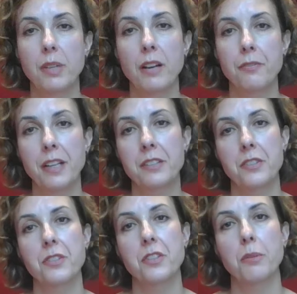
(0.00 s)
affects
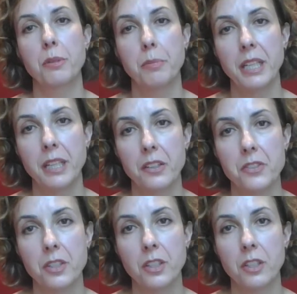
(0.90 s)
us as human
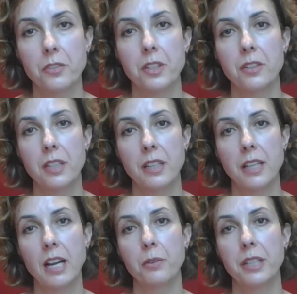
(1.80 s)
beings.
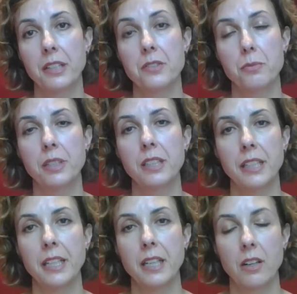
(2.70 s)
How it is
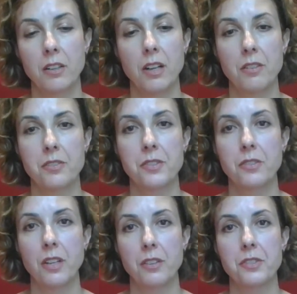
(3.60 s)
really our
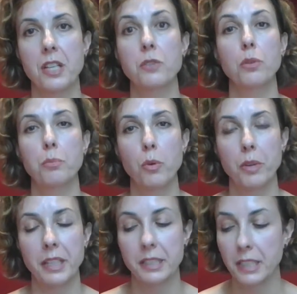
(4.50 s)
central
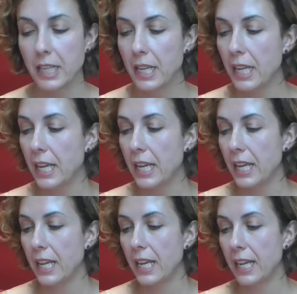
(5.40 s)
point.
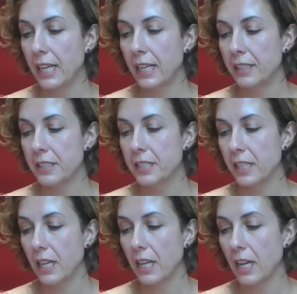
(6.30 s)
And
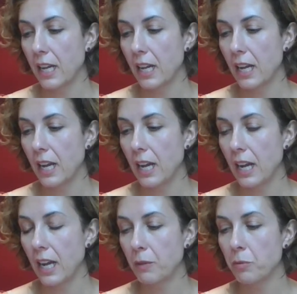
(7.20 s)

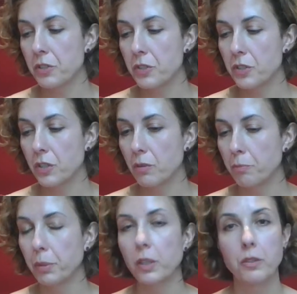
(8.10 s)
I was
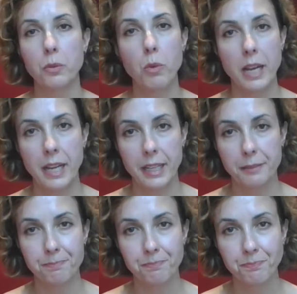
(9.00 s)
blown away